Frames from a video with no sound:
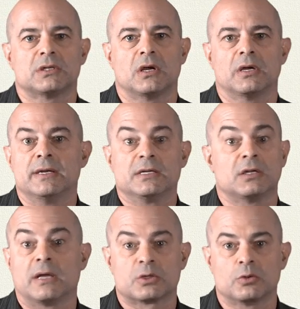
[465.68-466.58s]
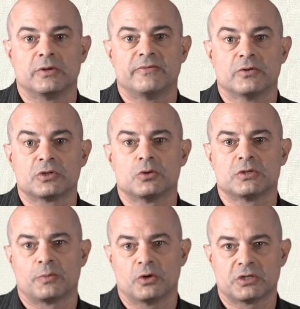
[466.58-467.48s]
an intellectually
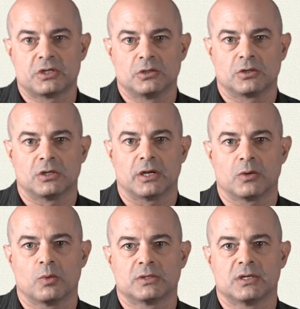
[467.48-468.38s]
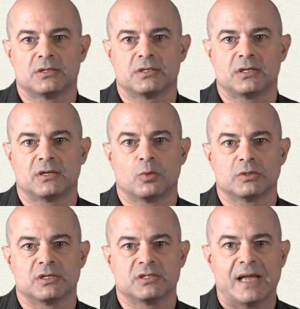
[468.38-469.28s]
virtuous person look like? What does
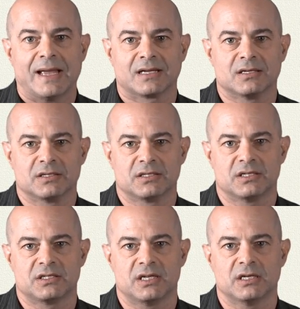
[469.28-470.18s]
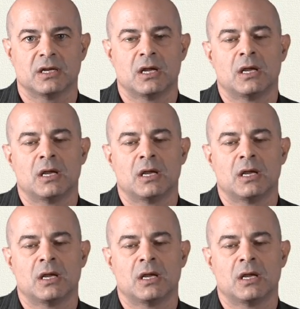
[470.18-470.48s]
that consist in?